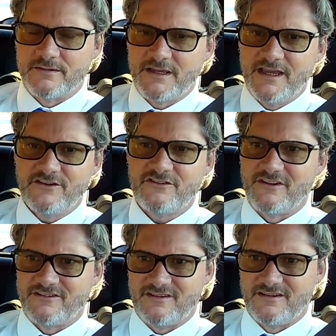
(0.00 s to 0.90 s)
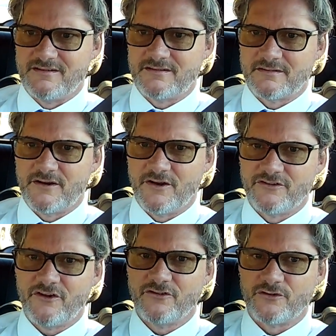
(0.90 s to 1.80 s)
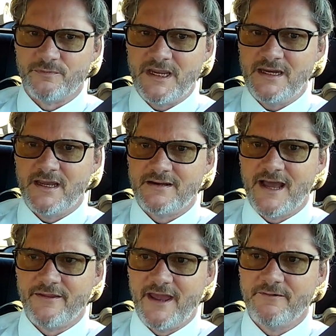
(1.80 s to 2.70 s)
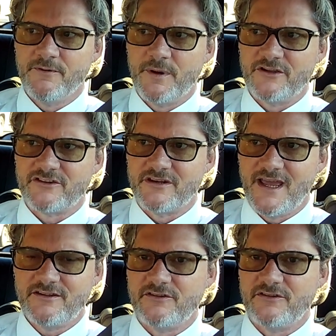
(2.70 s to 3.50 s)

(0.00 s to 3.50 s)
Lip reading: instances on social media now that everybody's connected